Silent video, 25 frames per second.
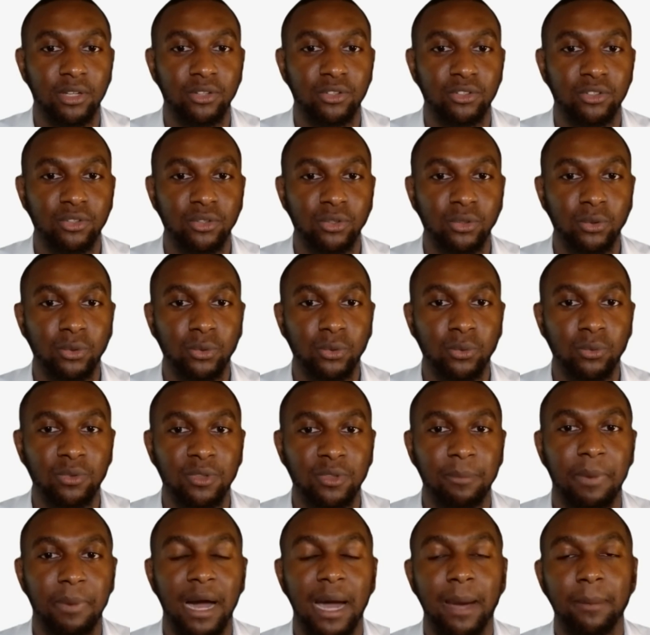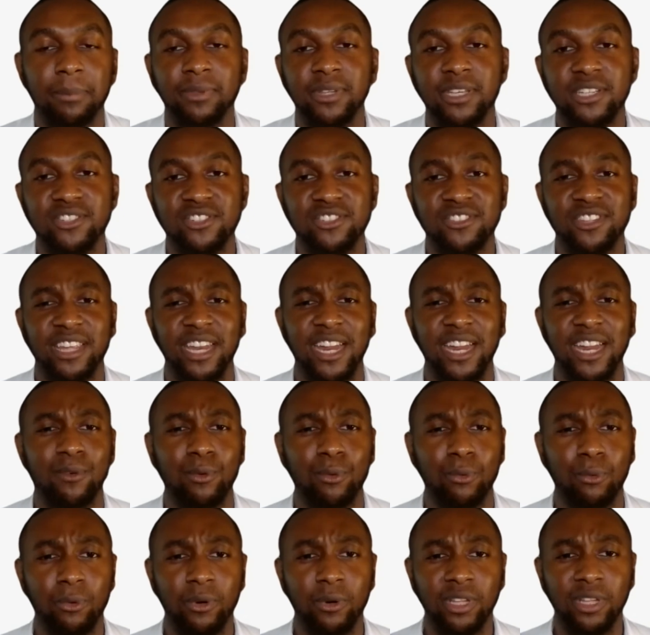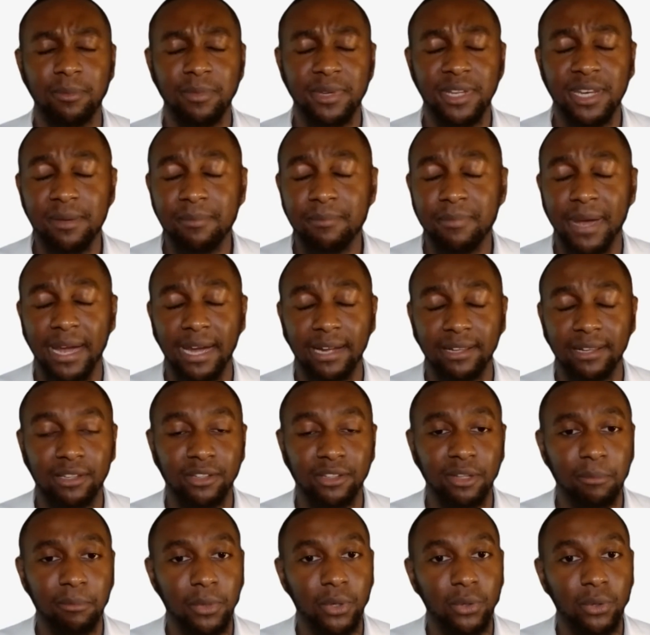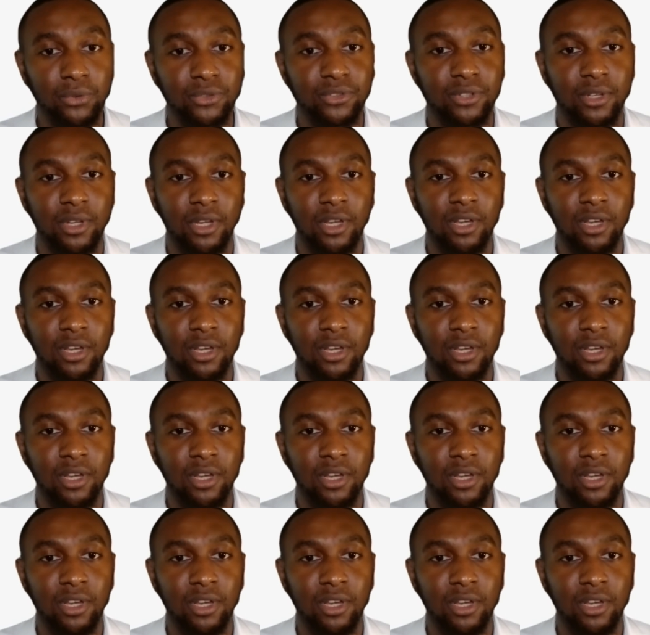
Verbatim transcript: to the populations that have really been impacted the most,